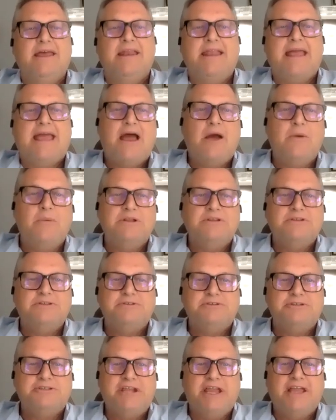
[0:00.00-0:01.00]
and how
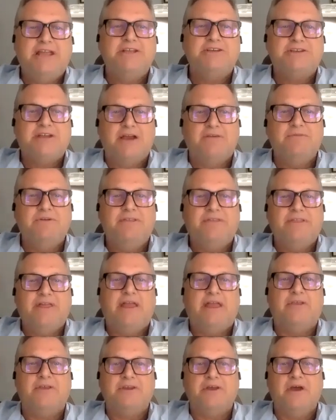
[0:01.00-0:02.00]
it changed everything.